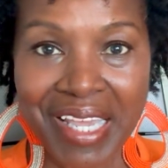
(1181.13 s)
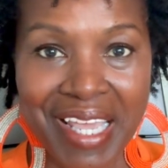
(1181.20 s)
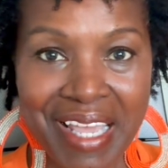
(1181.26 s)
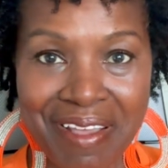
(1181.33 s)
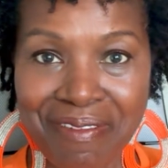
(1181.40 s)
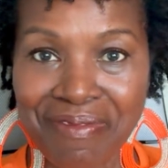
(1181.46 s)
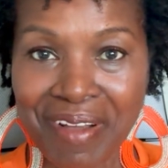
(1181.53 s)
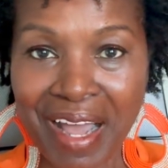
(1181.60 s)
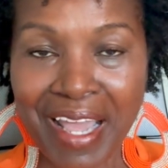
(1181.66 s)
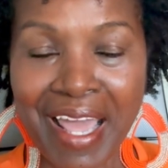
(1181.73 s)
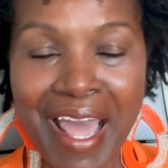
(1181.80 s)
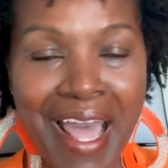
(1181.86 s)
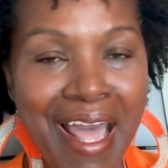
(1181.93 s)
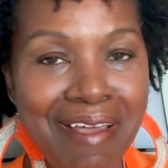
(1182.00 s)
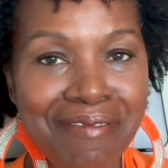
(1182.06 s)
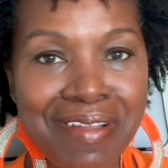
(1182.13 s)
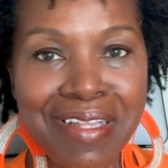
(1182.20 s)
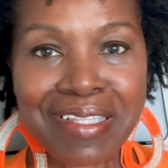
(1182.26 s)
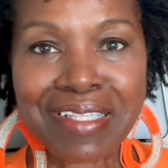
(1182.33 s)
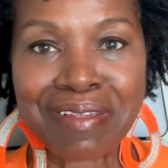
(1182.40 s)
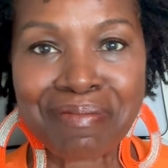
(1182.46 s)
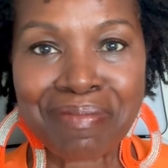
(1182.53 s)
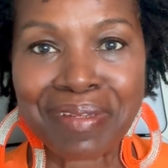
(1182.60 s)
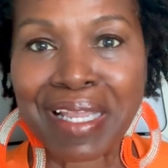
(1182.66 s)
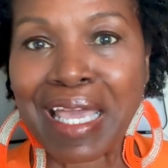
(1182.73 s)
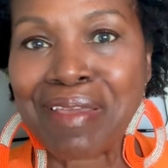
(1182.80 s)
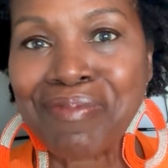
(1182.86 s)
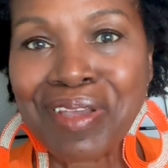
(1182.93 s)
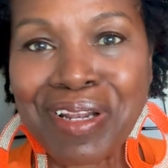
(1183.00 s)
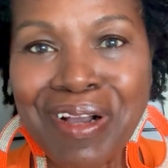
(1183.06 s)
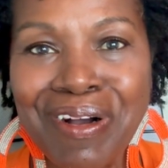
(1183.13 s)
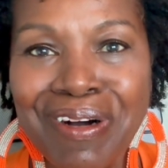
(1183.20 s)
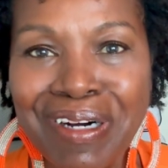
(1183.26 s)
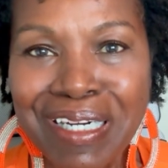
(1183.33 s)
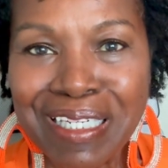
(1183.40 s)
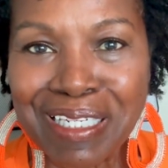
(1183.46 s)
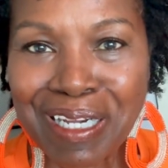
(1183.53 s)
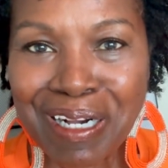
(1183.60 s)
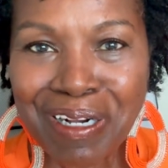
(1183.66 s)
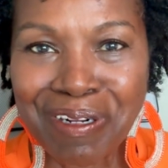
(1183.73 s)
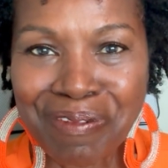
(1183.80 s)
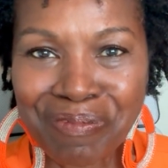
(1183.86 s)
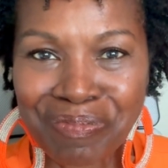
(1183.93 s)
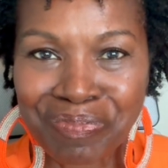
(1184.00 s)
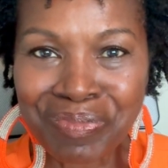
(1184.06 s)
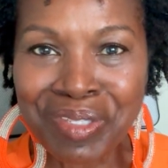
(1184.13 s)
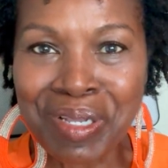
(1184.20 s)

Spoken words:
If I haven't, then blame it on